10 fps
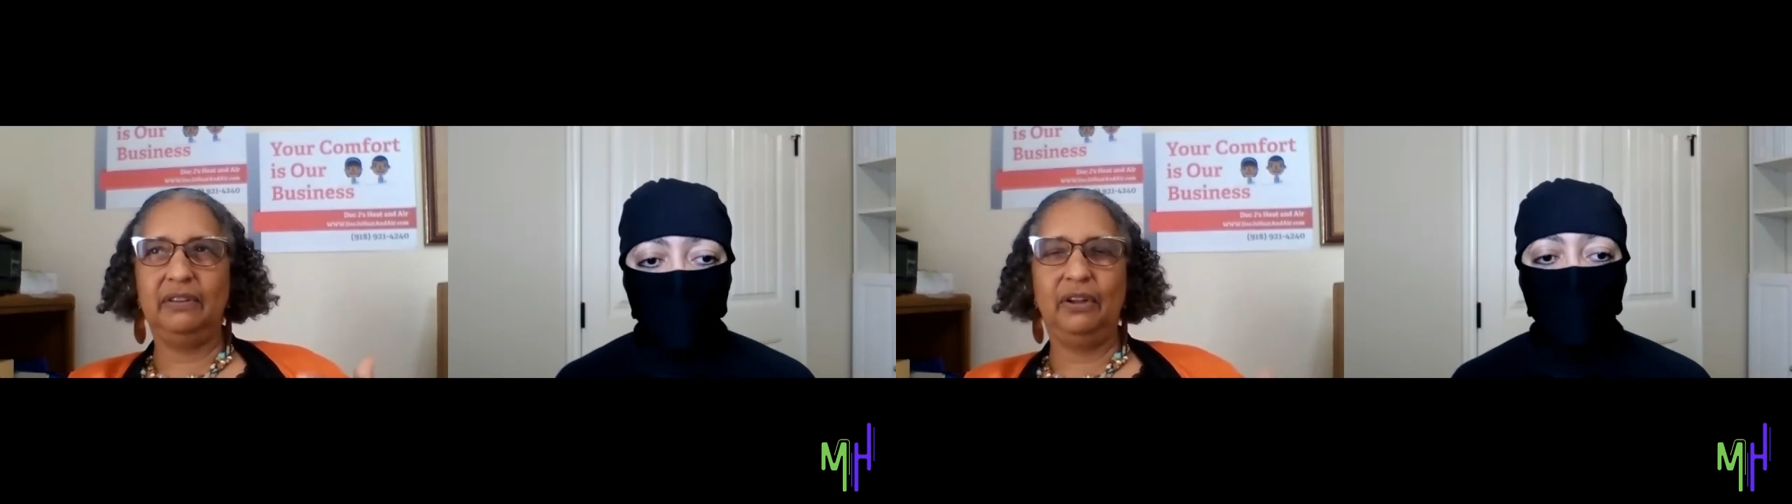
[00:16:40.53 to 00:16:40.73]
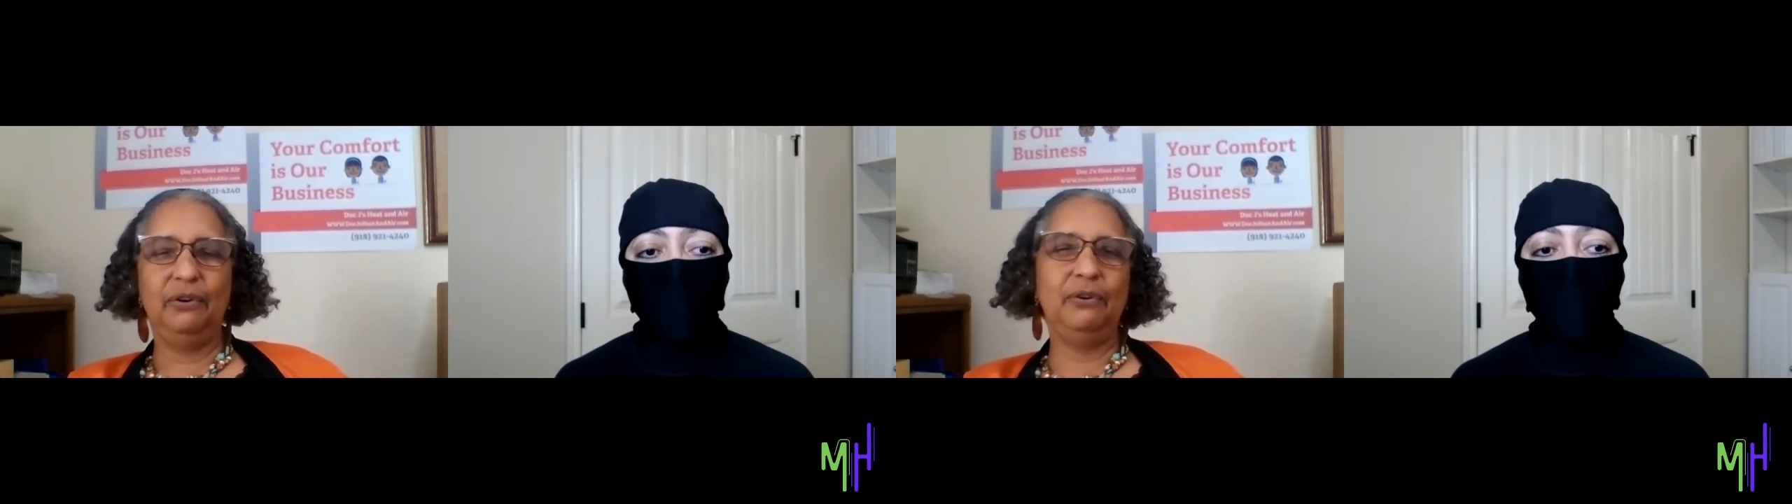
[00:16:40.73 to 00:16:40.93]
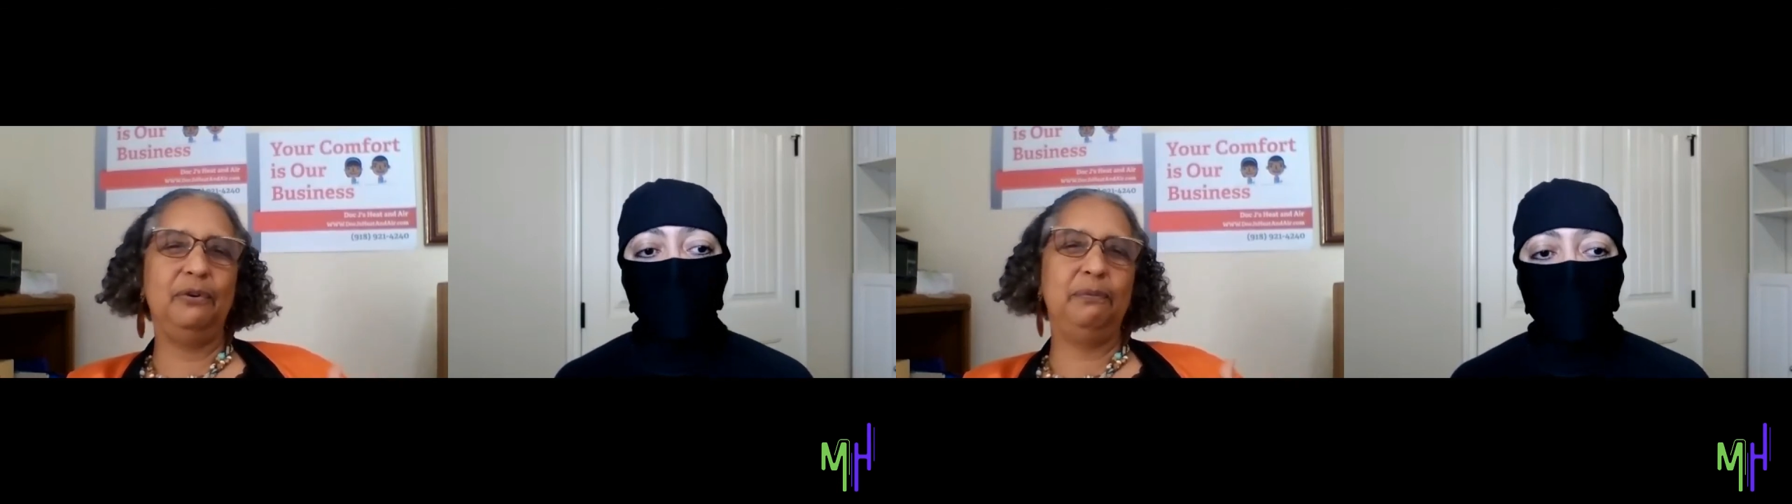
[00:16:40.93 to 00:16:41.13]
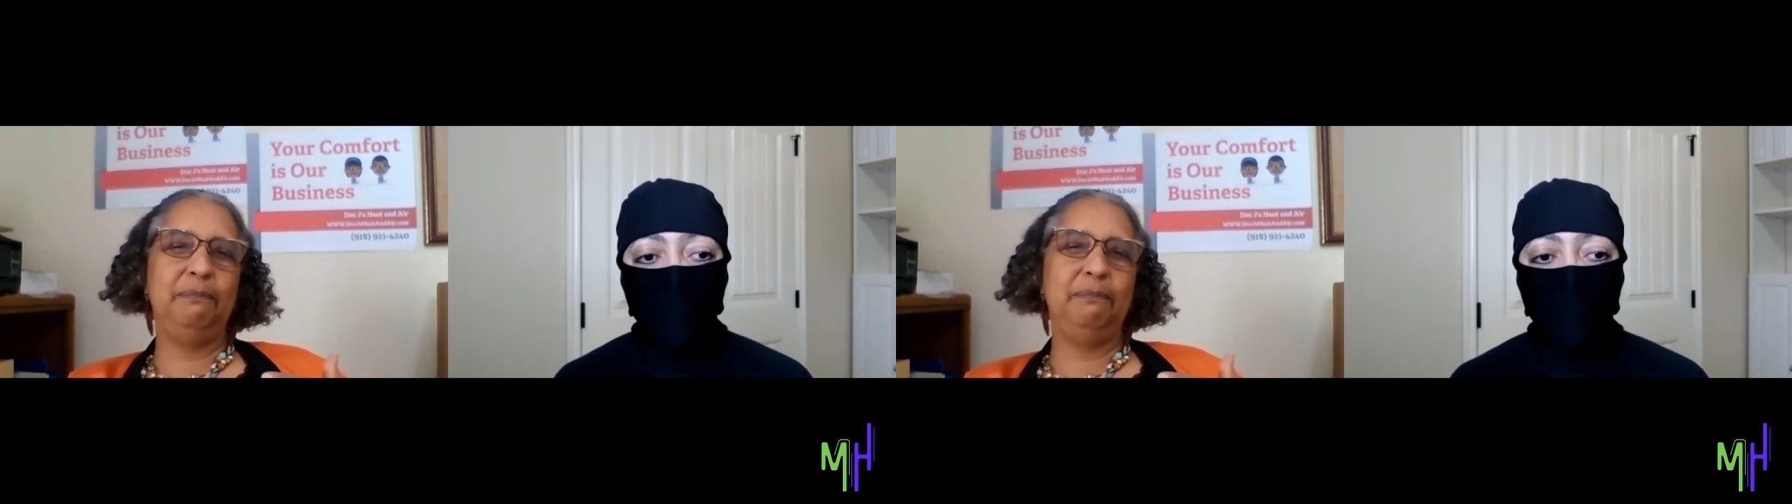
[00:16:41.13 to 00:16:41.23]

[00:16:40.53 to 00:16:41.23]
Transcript: local